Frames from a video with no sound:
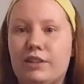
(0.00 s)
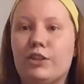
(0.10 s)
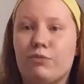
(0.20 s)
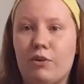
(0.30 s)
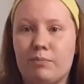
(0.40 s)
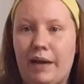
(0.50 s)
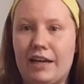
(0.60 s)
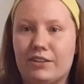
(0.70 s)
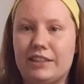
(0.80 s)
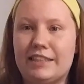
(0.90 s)
Your phone
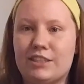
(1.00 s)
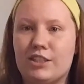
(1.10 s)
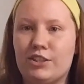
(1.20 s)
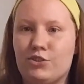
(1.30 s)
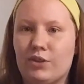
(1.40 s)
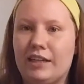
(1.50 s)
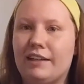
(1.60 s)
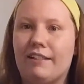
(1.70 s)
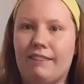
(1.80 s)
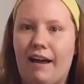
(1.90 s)
battery is going to drain
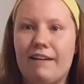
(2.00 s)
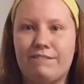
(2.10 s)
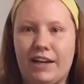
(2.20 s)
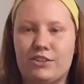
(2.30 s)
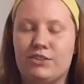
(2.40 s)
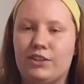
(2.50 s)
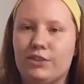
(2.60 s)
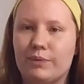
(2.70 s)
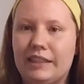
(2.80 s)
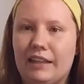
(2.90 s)
a lot faster than
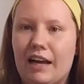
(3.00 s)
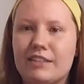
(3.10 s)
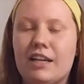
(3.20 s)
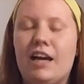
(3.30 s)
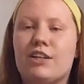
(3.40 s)
you realize